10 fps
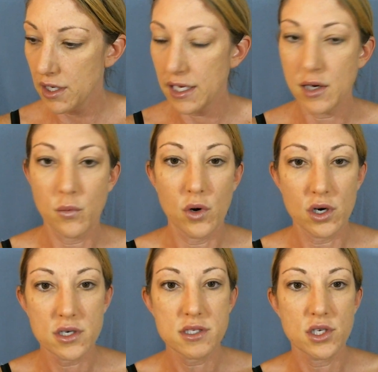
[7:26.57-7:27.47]
it
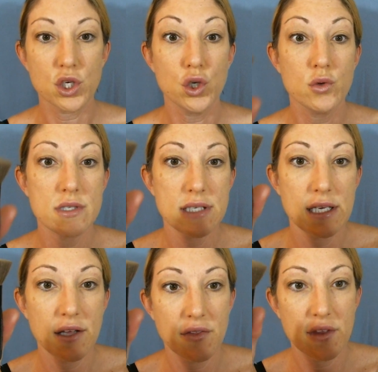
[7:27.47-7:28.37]
works
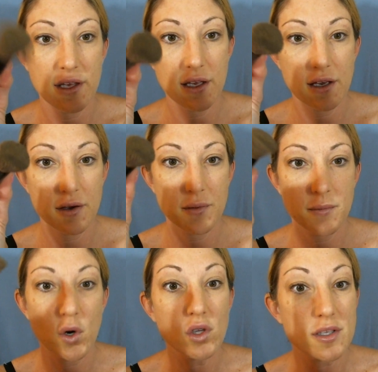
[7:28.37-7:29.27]
using the
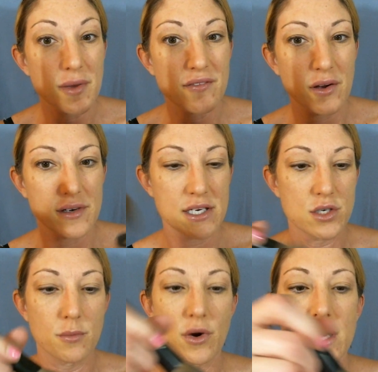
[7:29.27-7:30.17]
Ultimate
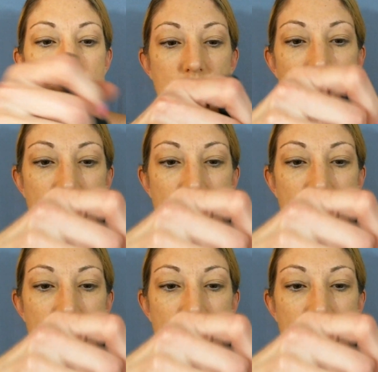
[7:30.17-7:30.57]
Foundation brush. So